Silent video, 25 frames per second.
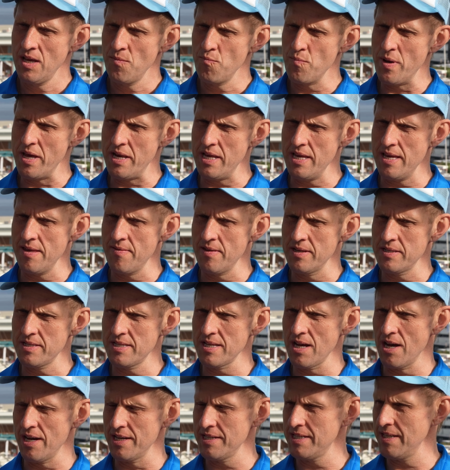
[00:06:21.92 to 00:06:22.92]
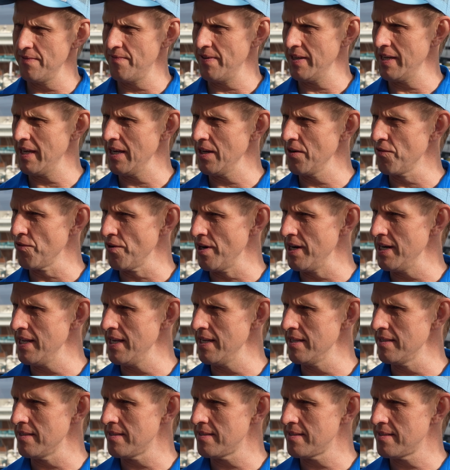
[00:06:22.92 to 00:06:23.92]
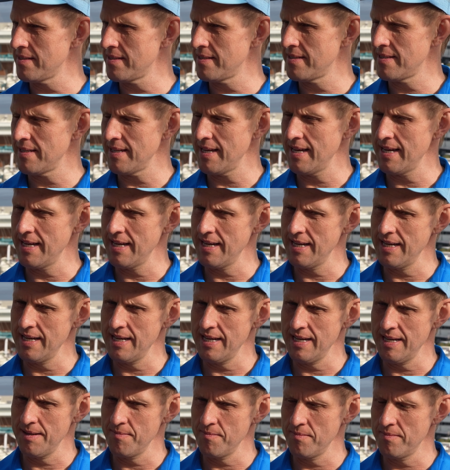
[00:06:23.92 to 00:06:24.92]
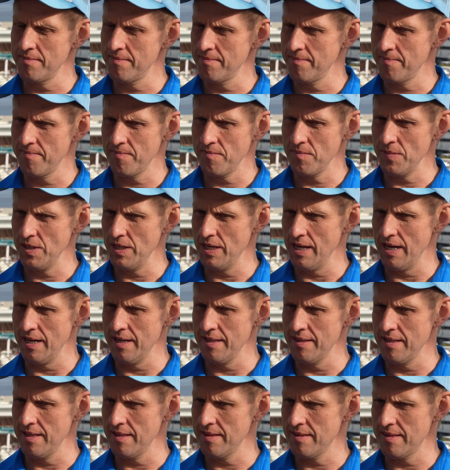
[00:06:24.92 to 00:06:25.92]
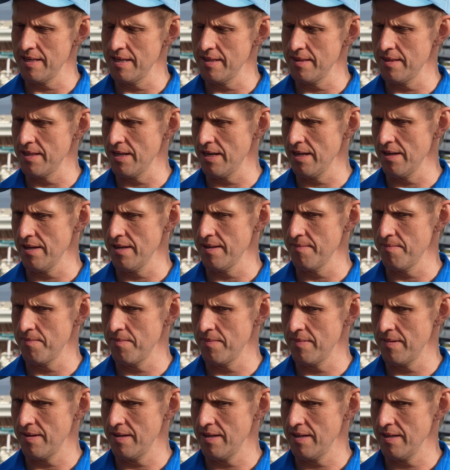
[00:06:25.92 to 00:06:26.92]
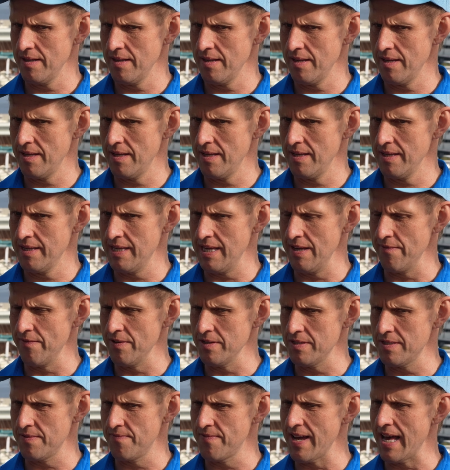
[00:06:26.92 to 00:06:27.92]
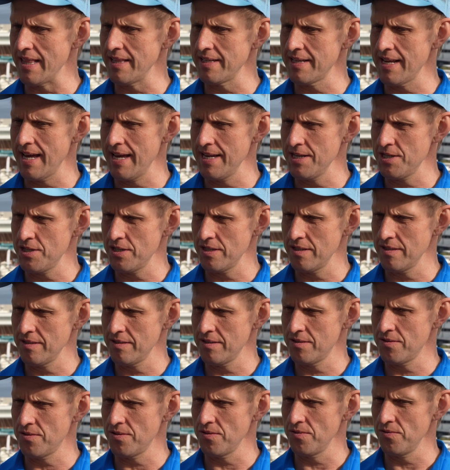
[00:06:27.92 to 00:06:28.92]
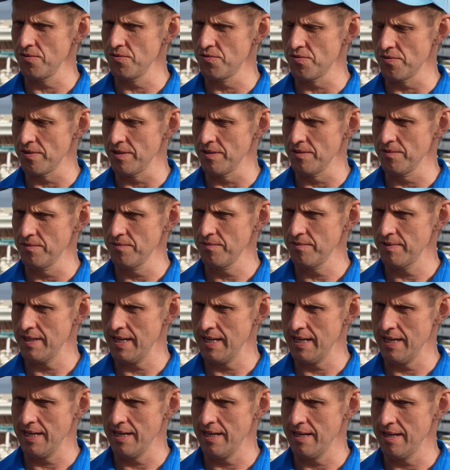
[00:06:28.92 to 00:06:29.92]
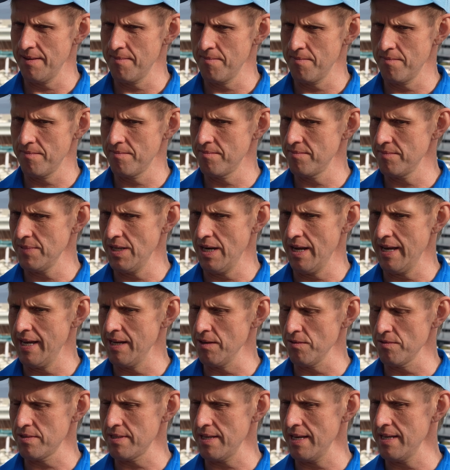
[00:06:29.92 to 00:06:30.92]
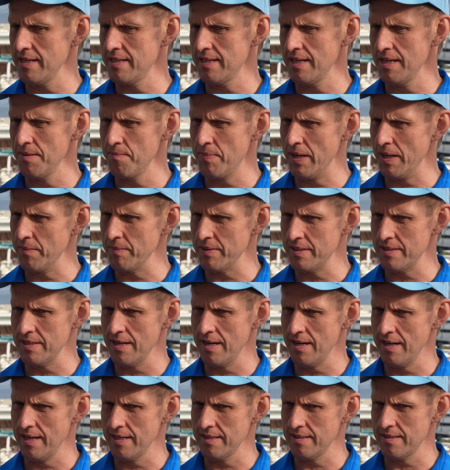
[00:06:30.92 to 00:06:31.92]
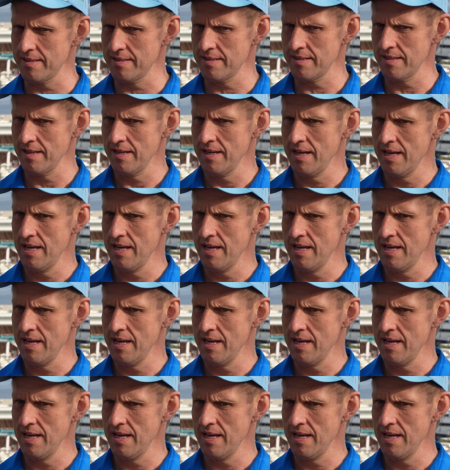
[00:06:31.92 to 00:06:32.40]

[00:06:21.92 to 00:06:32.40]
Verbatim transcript: Many of the scientific ingredients, um, you know, that, that, that are, give us validation to drill, um, you know, L C T pegmatites,